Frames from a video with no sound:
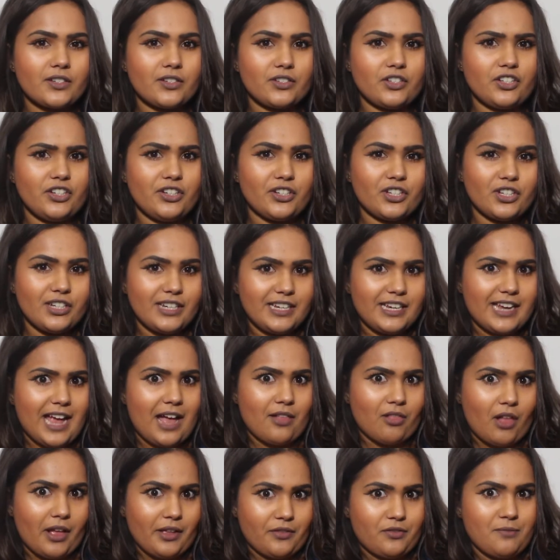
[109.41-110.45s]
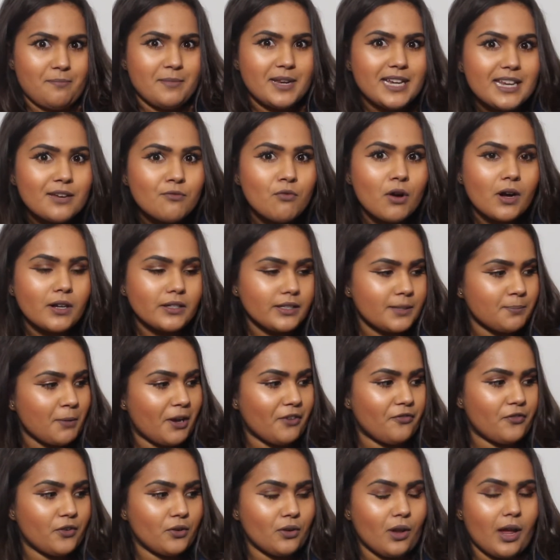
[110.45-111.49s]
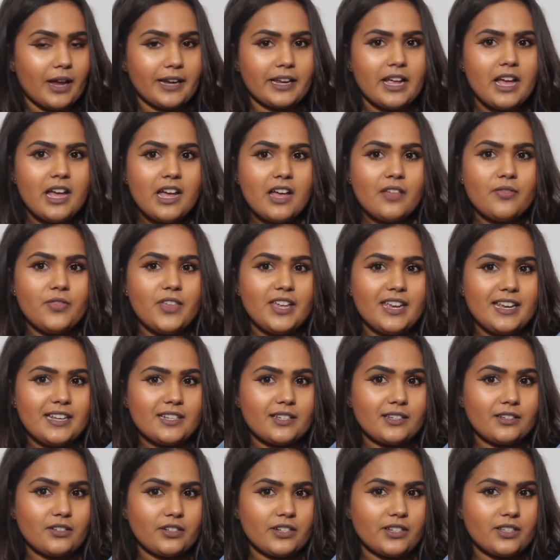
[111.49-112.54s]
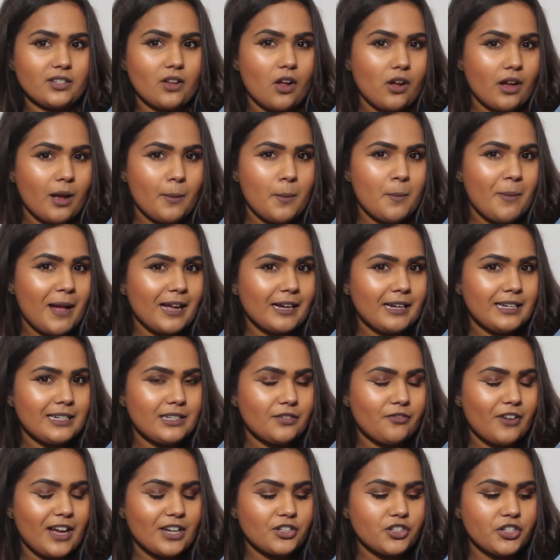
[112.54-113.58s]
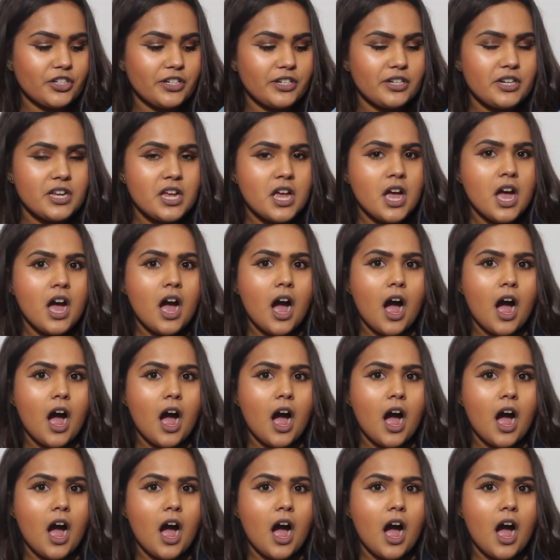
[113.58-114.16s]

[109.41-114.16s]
because usually you get like the mini ones, but I feel like these are going to start coming back into fashion.